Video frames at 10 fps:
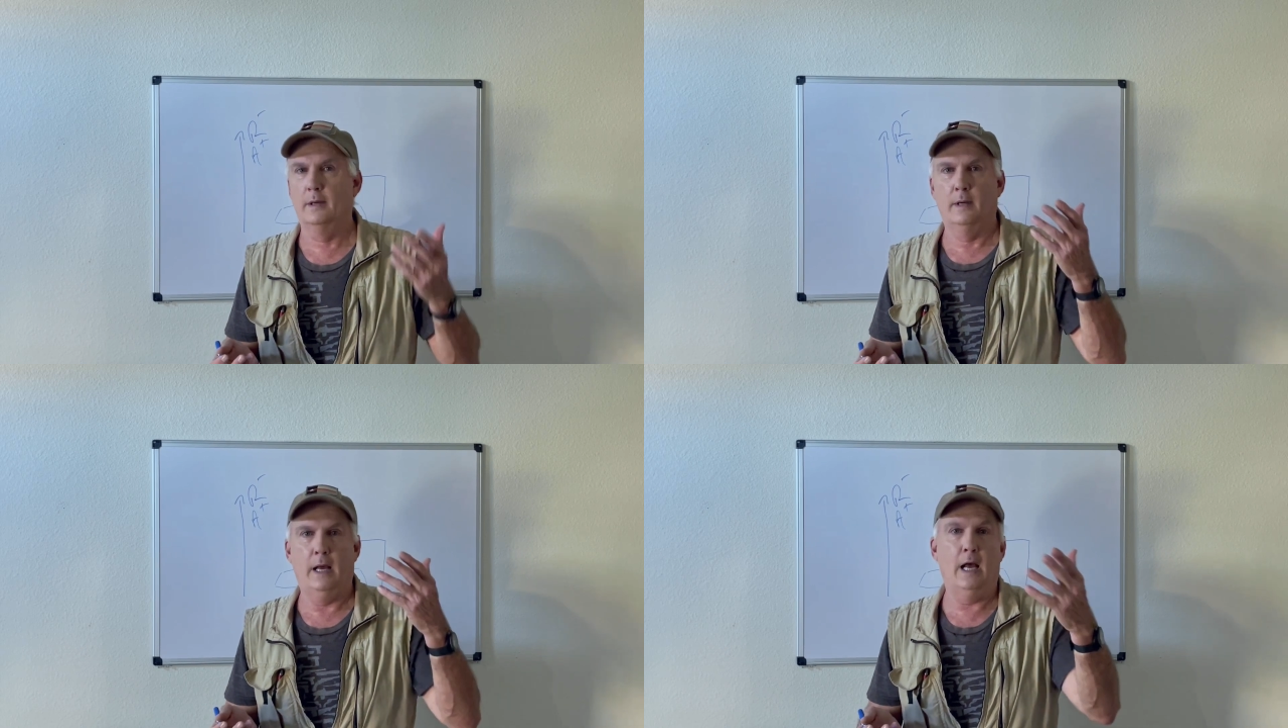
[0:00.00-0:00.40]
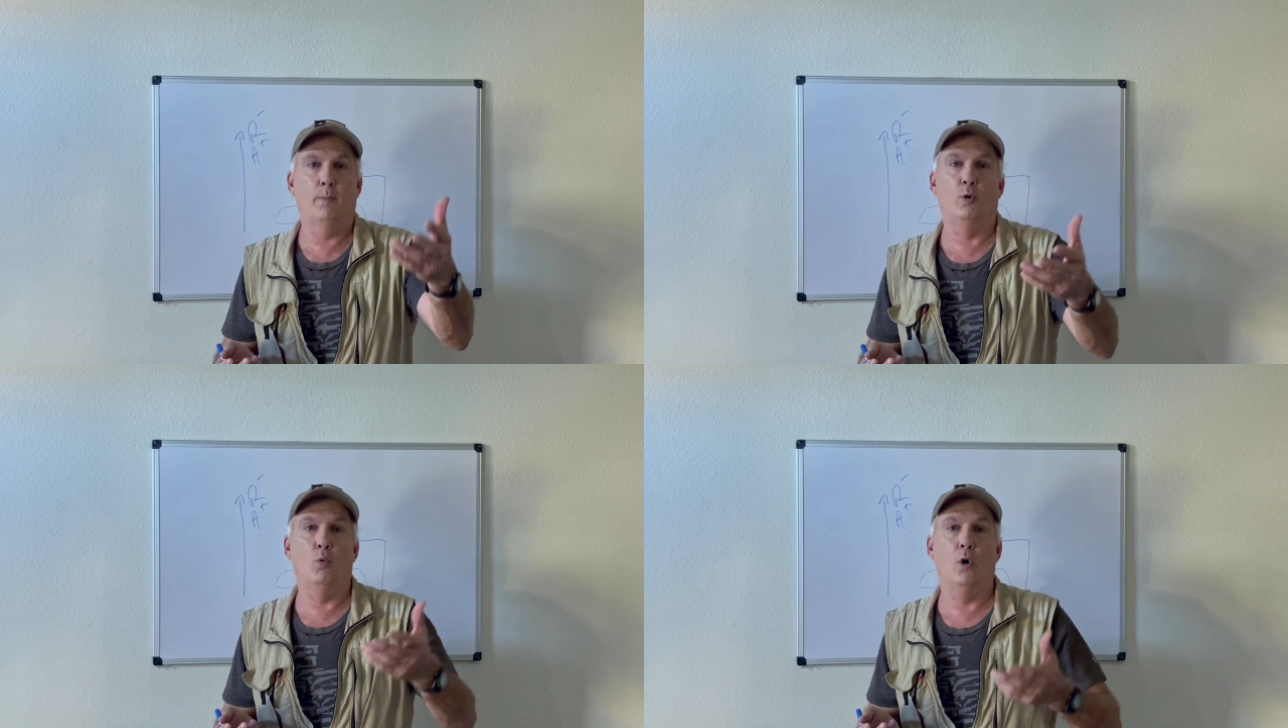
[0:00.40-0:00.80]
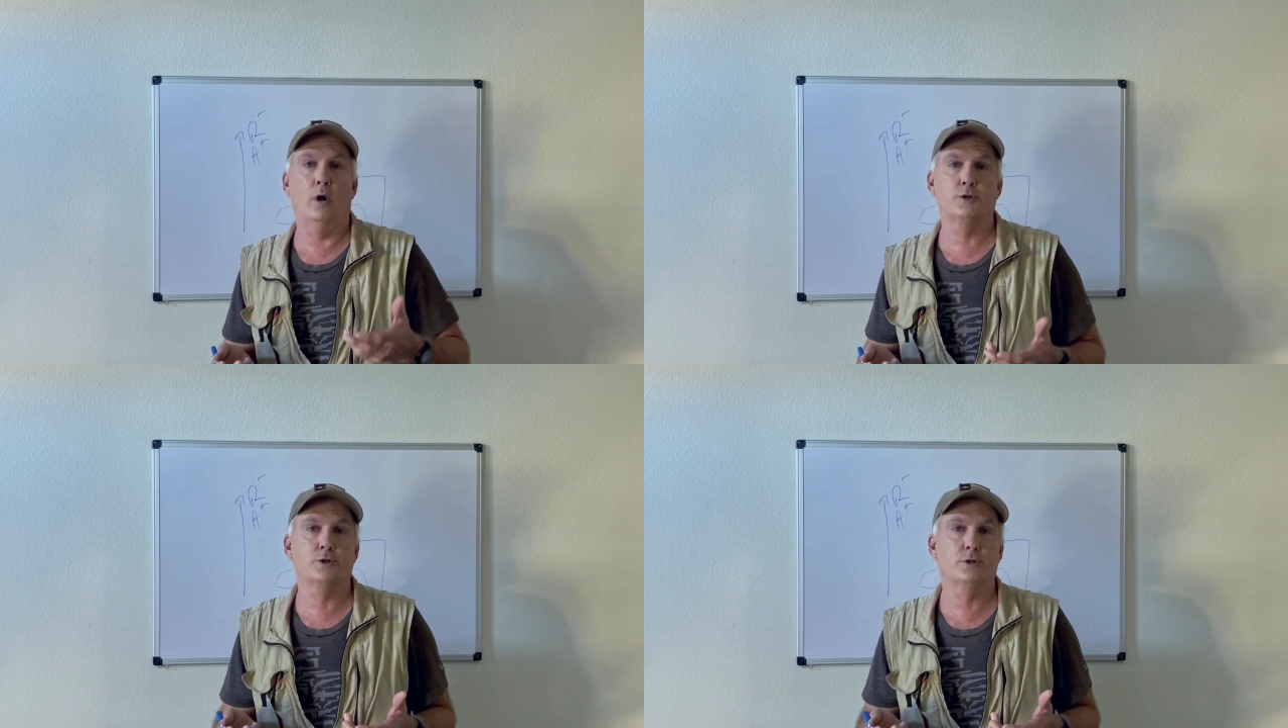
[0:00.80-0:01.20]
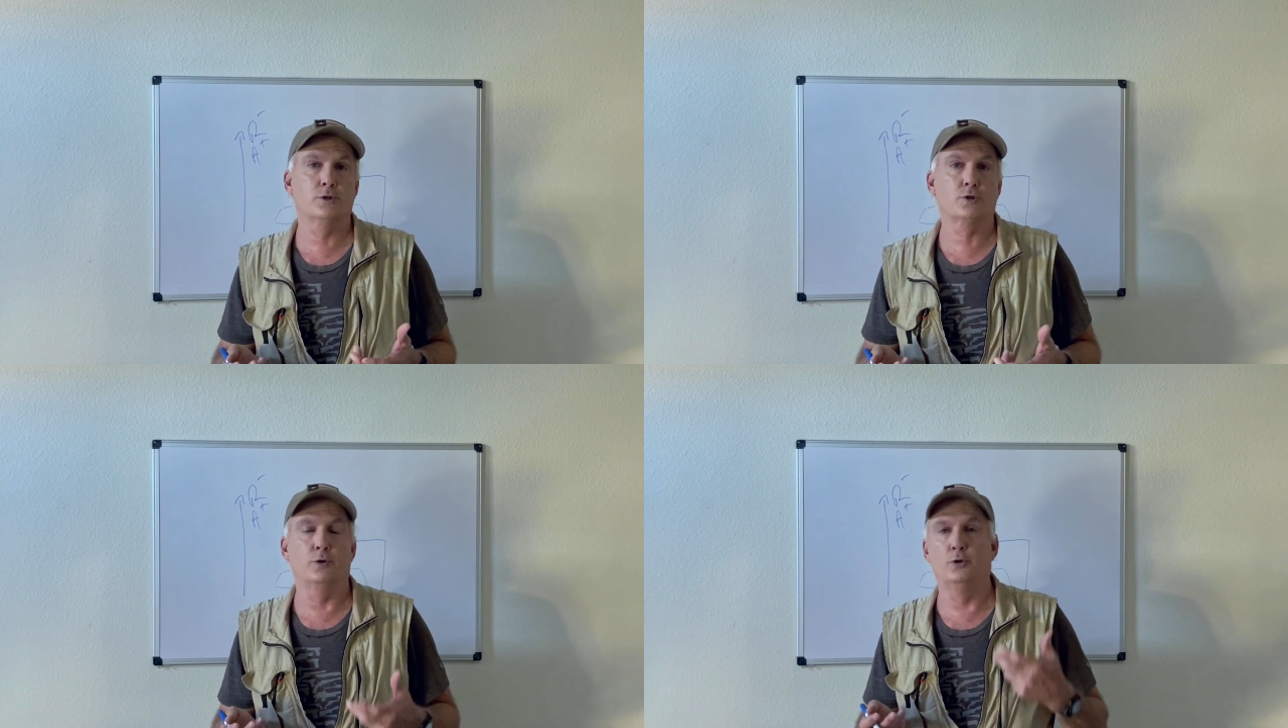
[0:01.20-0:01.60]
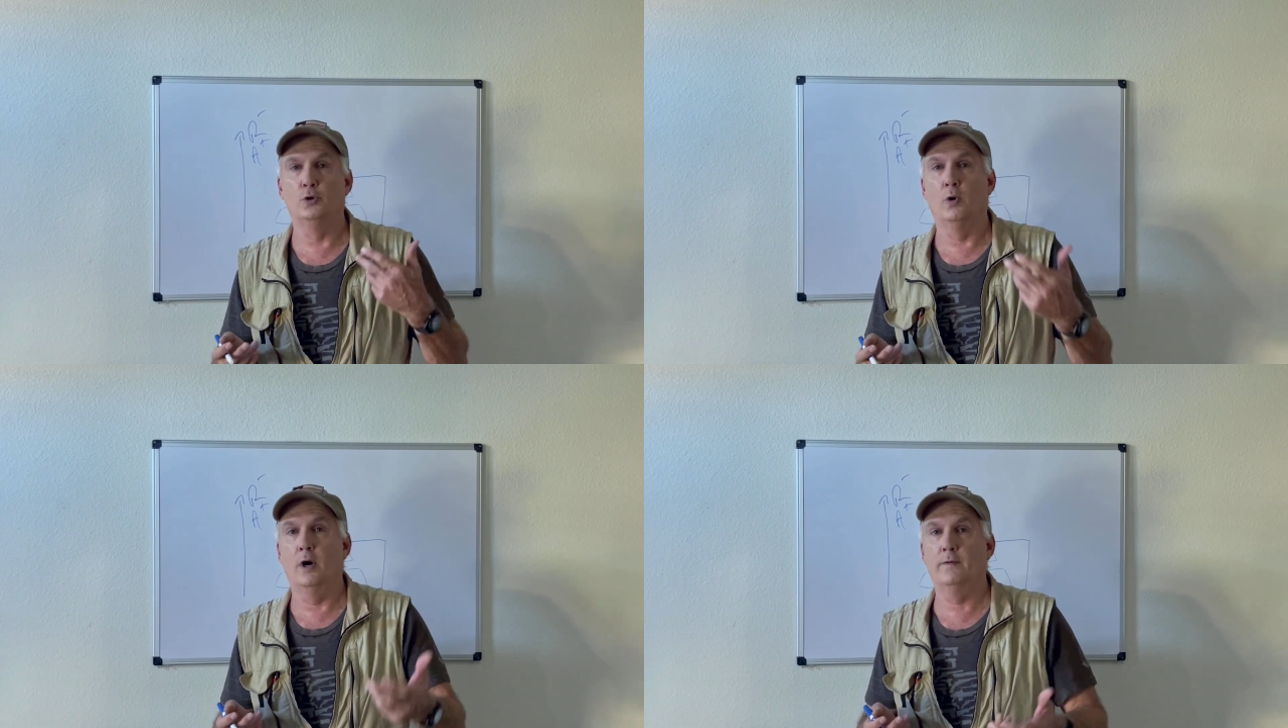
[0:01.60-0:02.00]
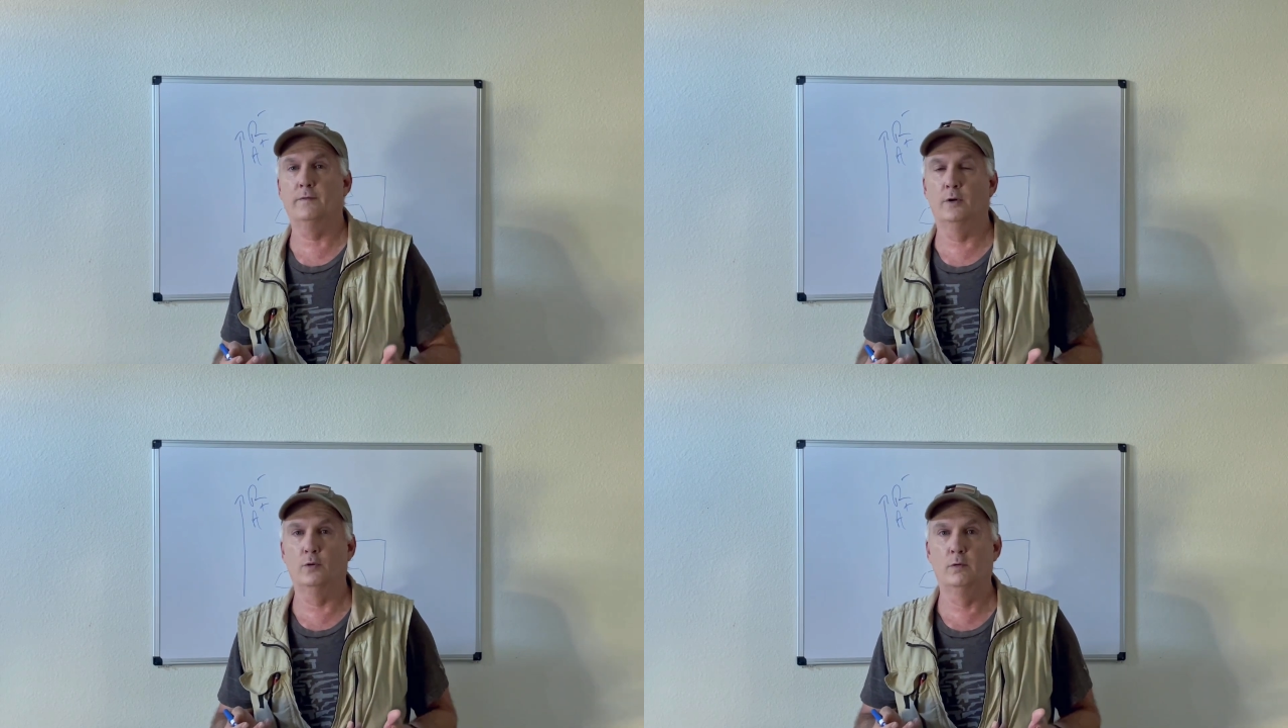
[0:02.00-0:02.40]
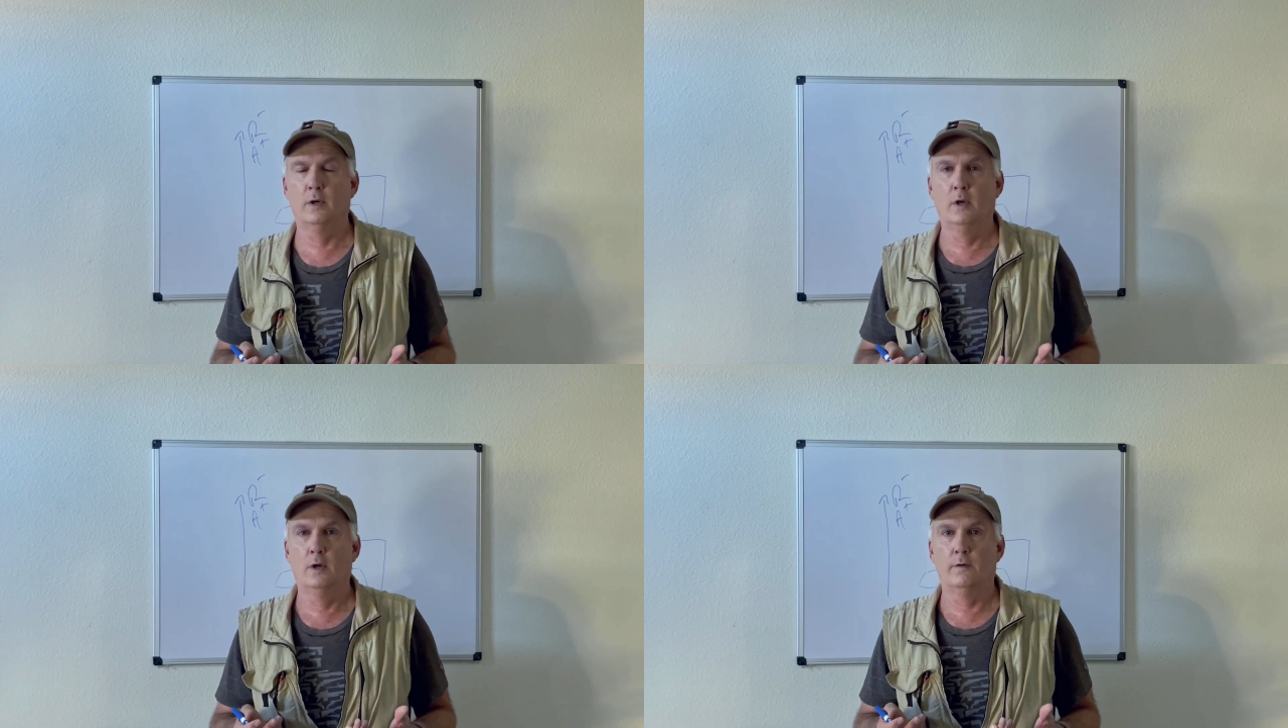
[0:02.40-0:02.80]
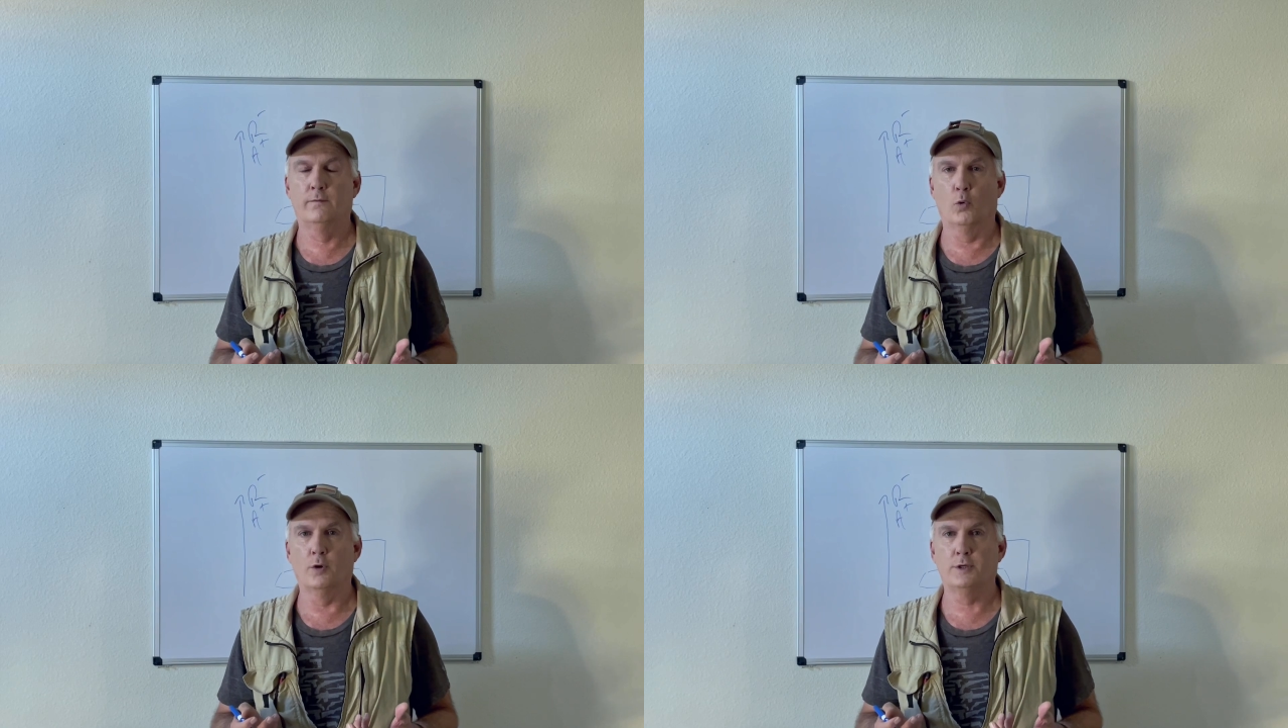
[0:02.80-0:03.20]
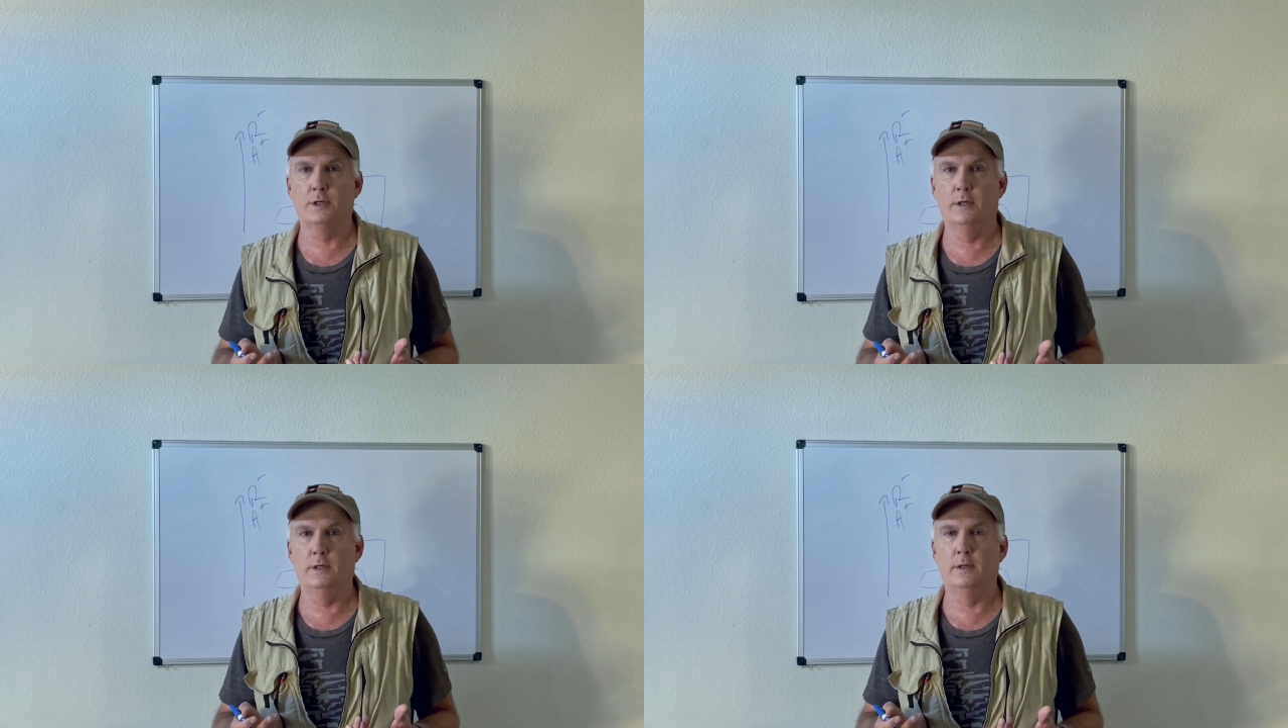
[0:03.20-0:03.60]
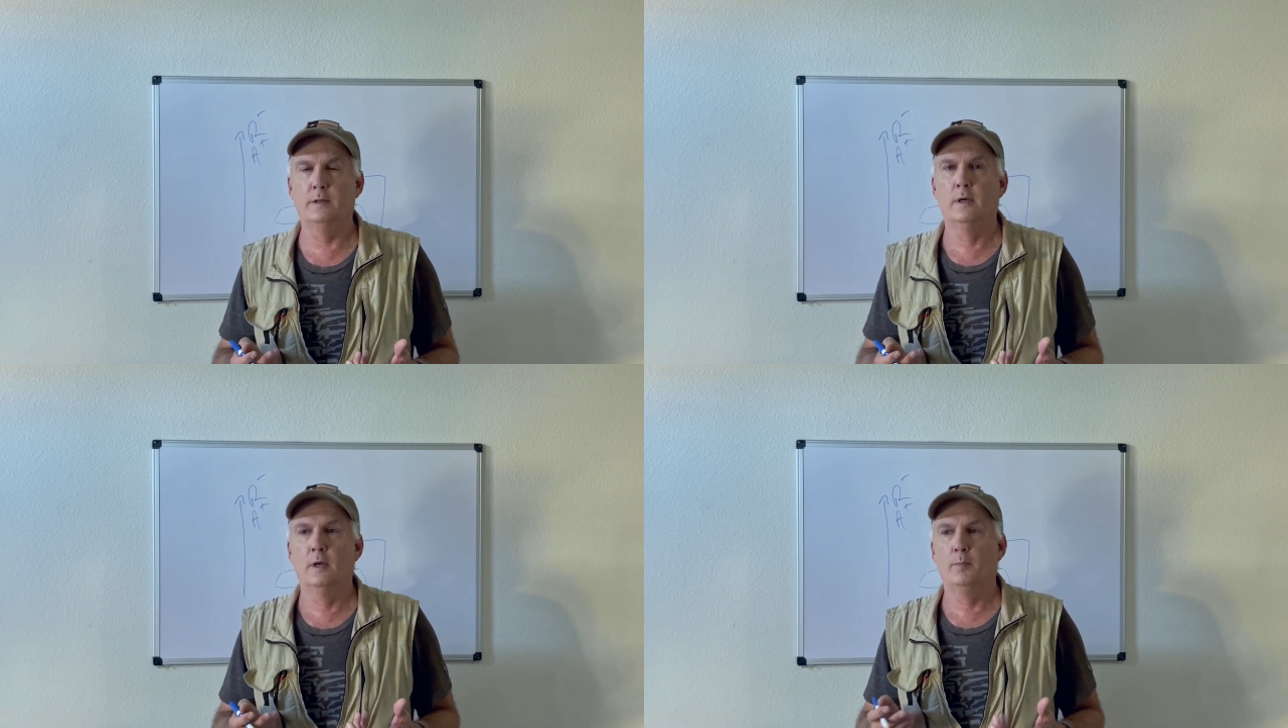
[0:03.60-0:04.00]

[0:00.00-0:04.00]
Apple Watches, the new iPhone 14.